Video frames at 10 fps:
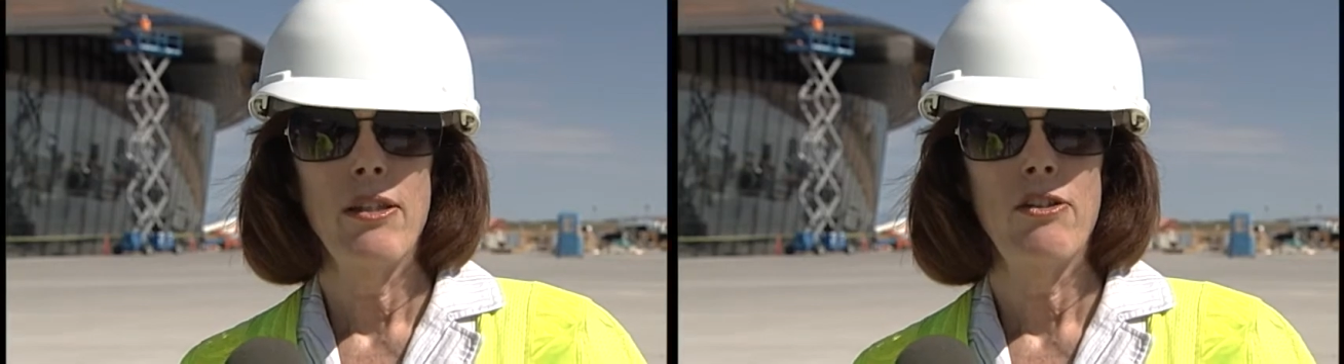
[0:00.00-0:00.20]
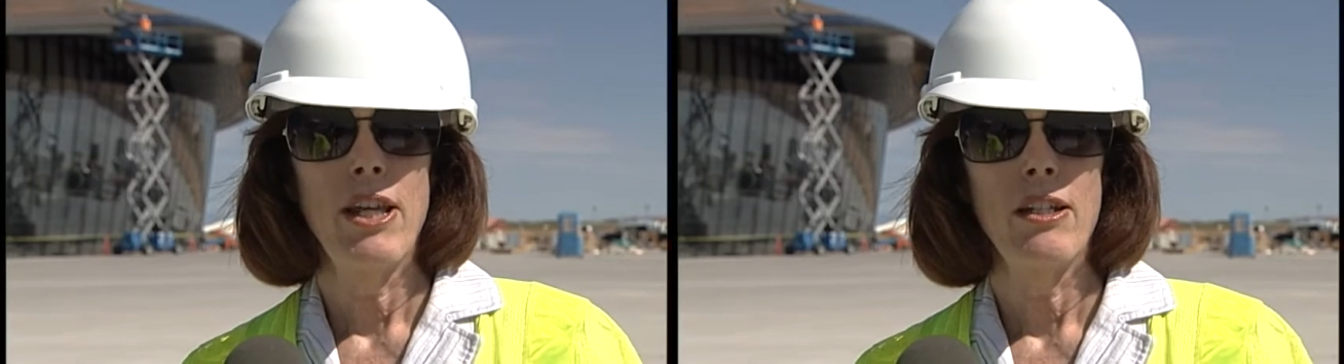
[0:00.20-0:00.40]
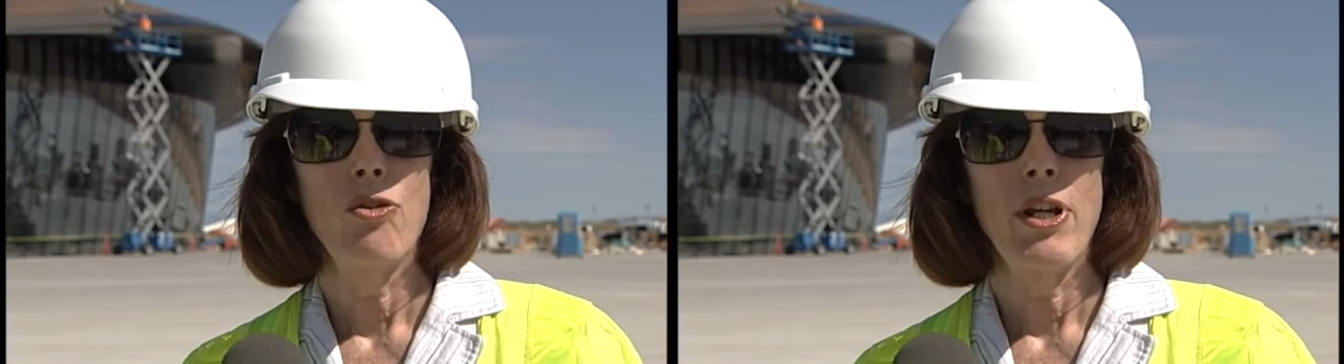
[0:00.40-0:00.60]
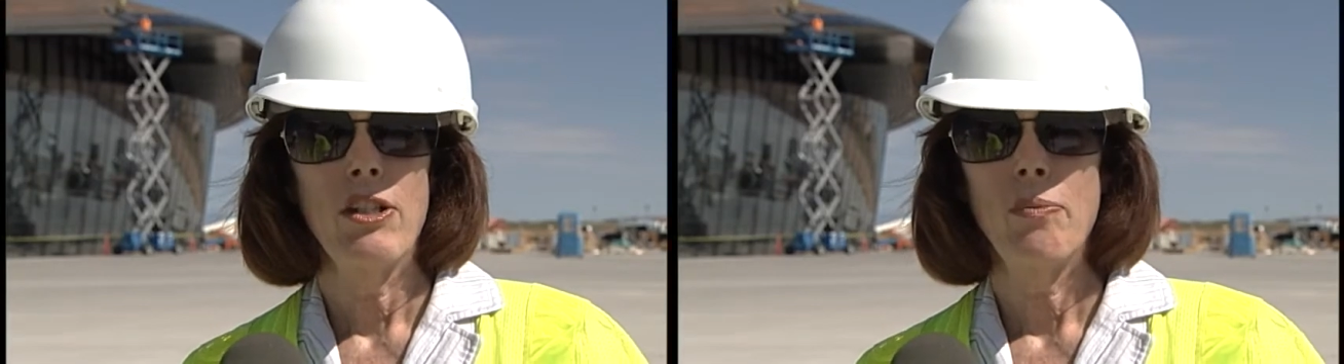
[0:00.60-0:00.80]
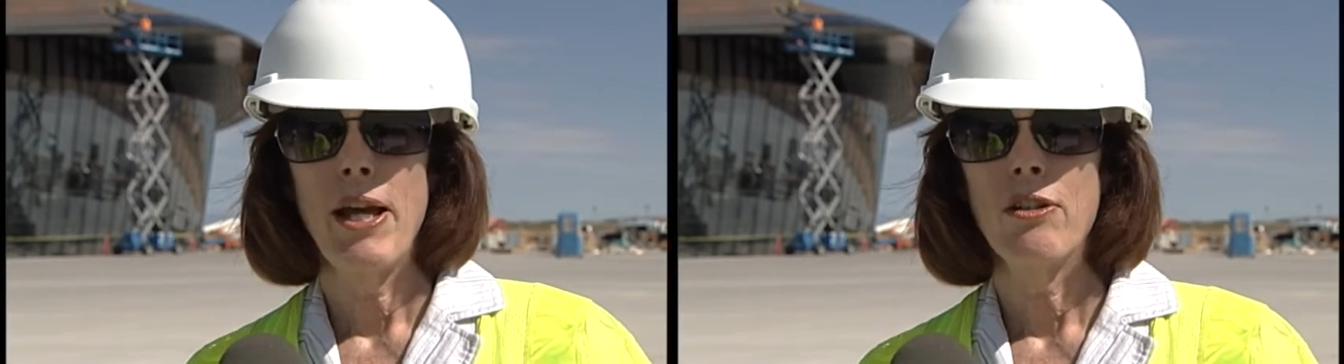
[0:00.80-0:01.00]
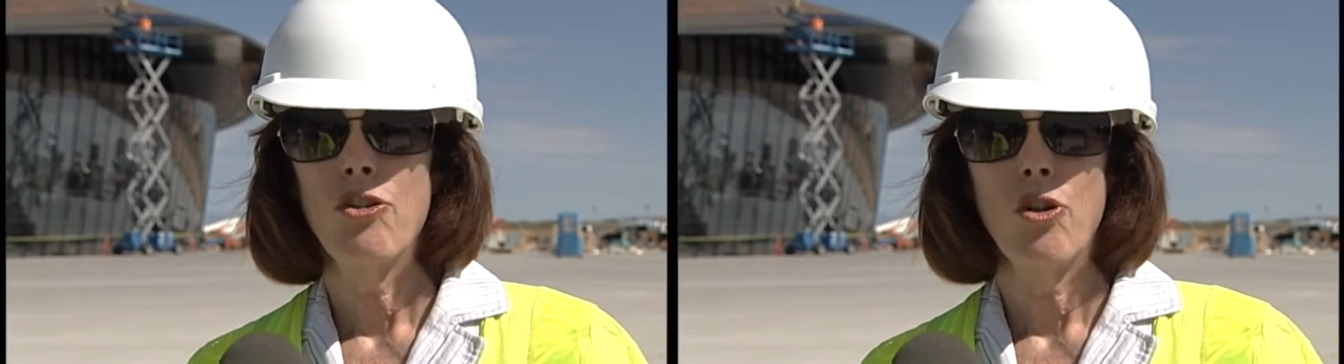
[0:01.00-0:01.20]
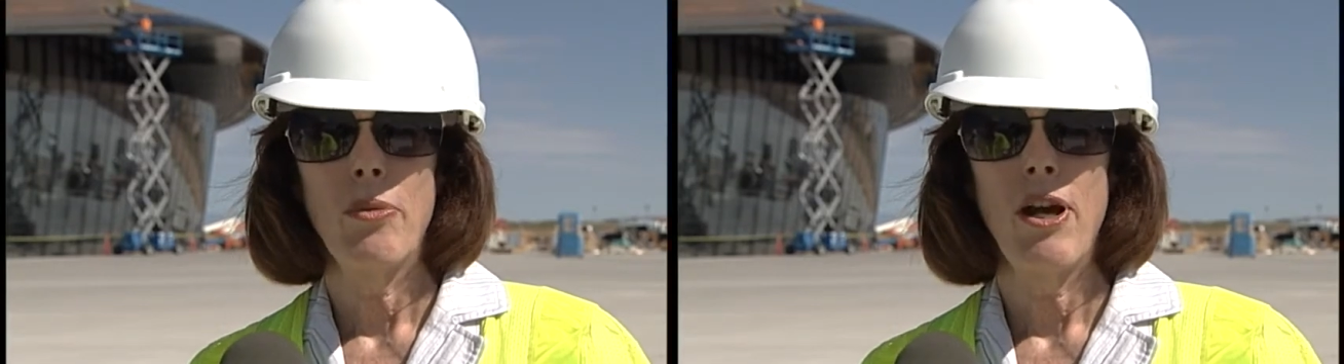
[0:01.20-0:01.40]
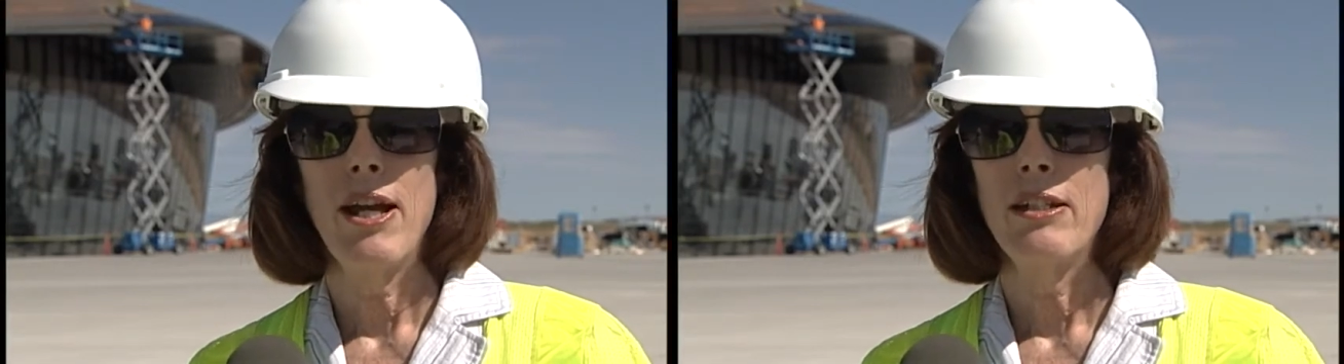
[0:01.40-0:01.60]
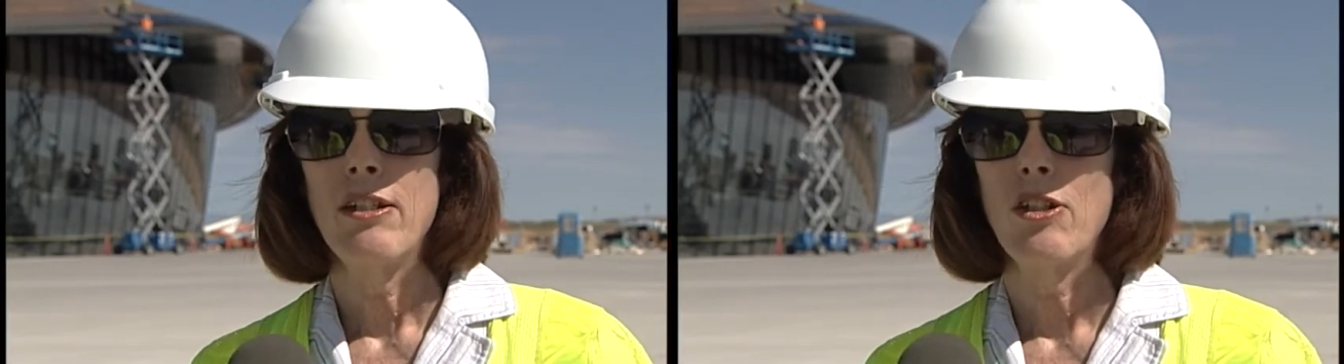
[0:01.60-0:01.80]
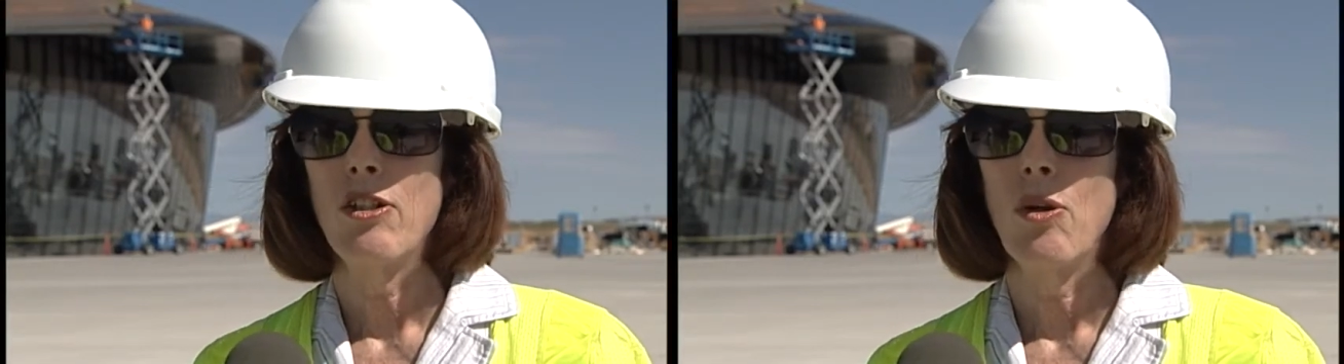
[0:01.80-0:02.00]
The San Andres Mountains are behind us.